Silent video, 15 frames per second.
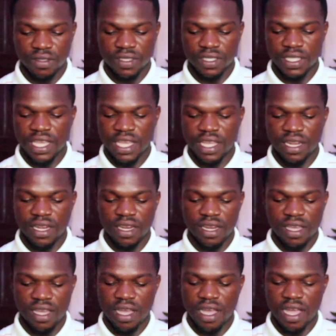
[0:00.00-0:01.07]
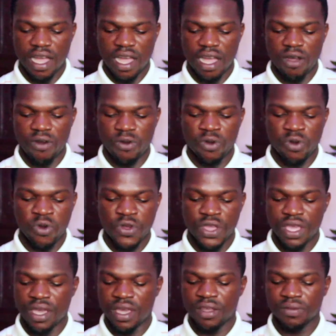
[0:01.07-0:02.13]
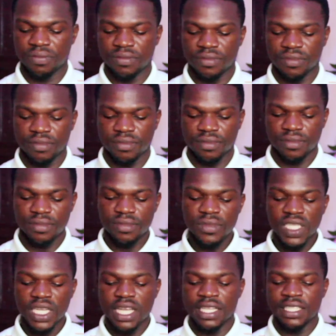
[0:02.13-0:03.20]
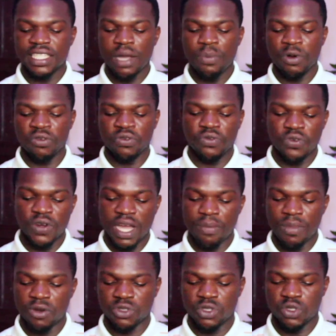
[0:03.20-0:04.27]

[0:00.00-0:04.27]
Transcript: Then I'll go here and tap on full amount.